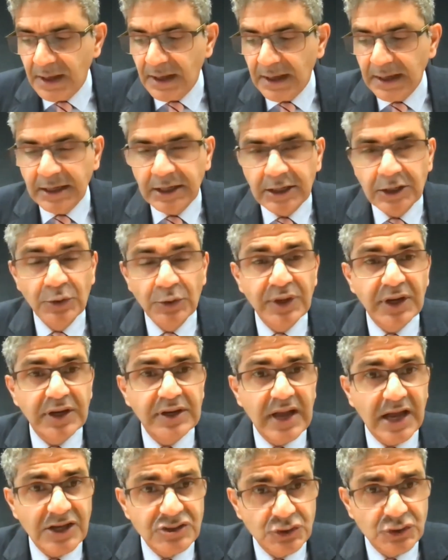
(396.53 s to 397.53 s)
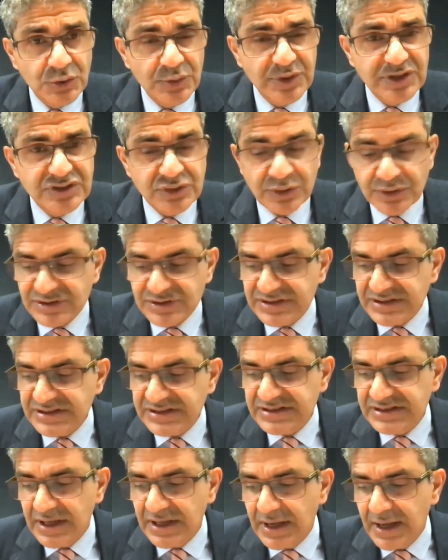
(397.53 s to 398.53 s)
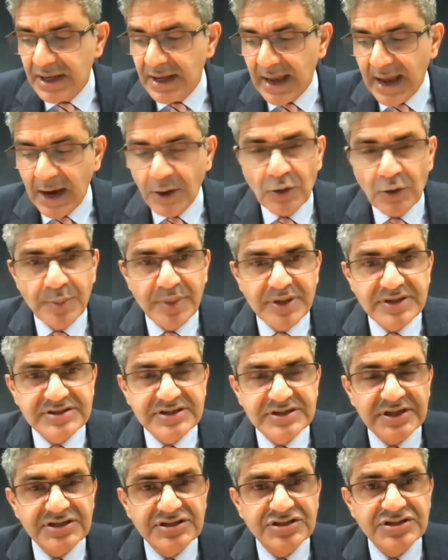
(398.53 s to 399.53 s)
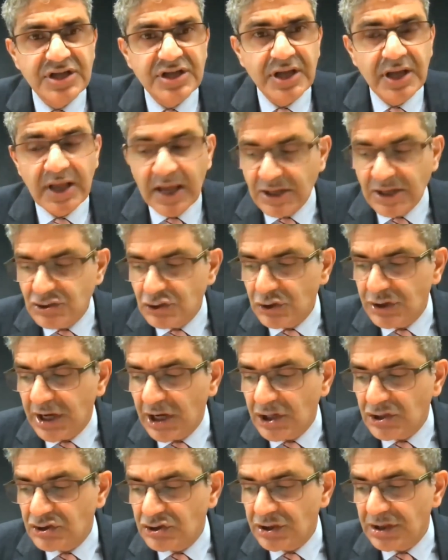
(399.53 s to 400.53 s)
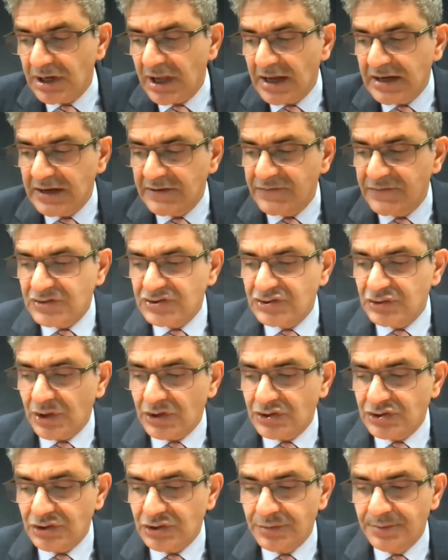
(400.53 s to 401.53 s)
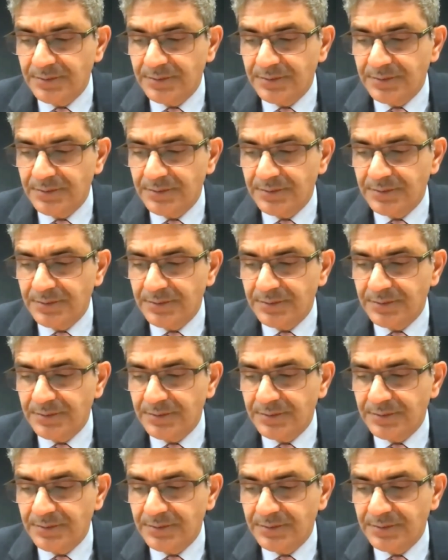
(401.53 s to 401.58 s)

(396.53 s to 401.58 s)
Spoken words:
including natural resources, agribusiness, education, and infrastructure.